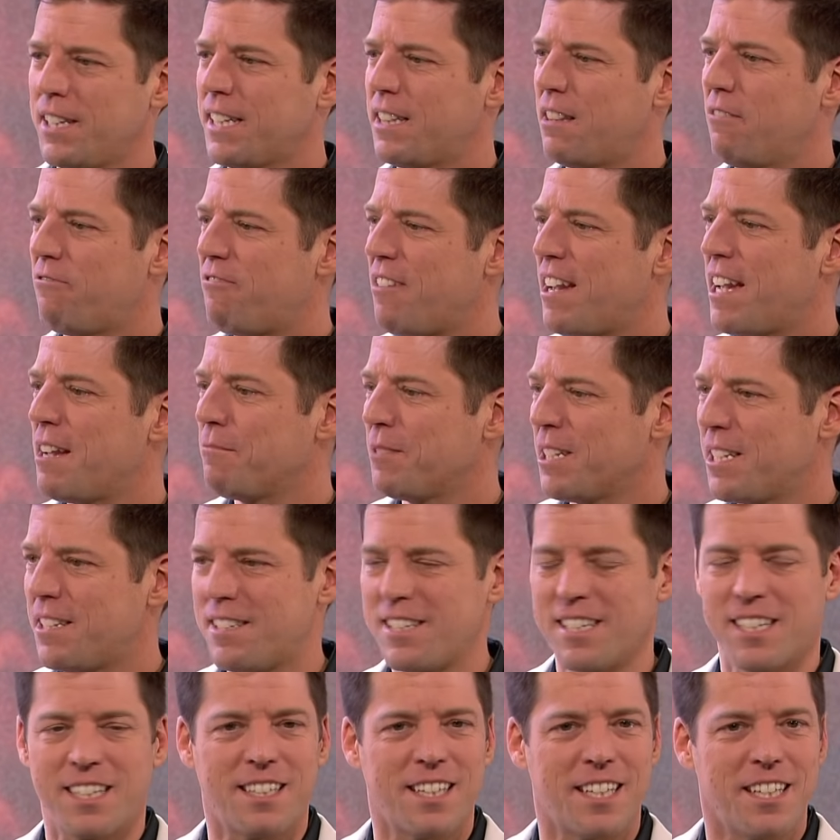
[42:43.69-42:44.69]
like the family
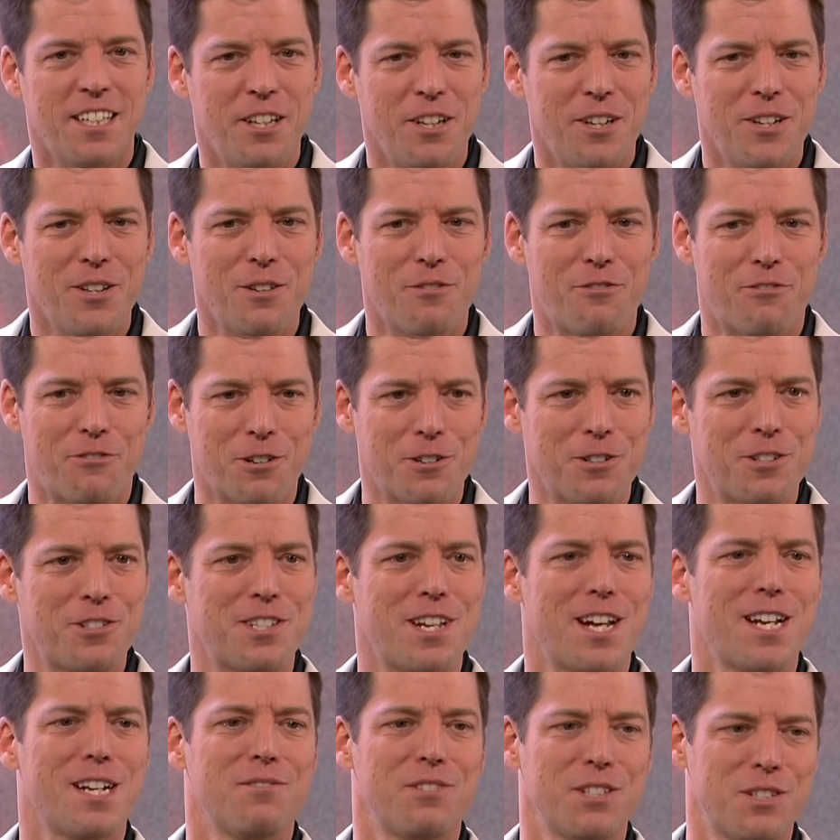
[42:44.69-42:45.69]
signet, you know, the first
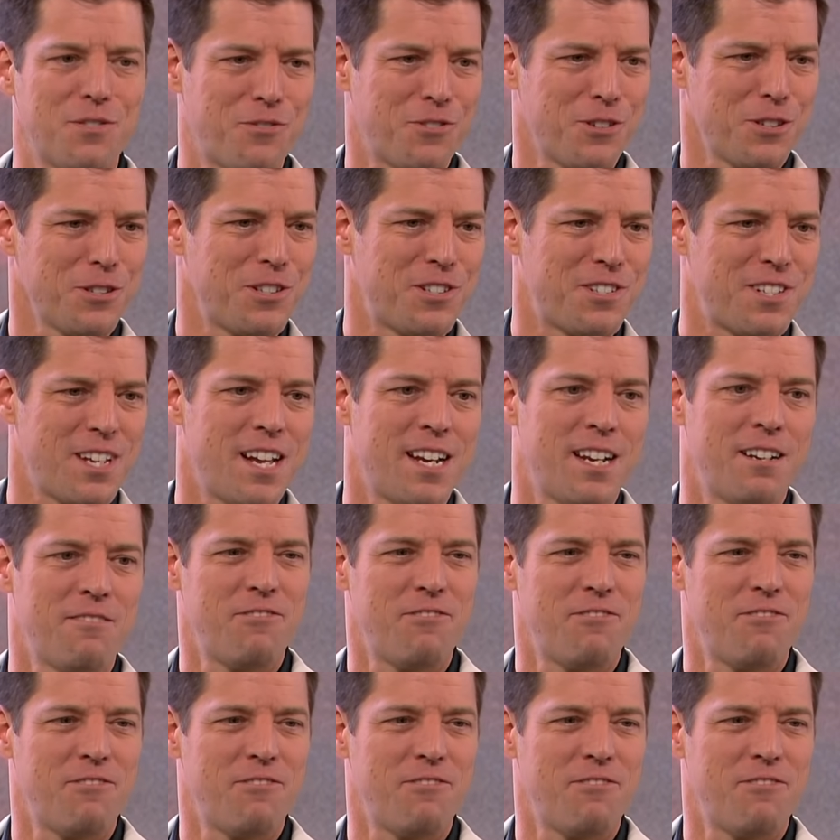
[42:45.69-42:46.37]
son of his first son.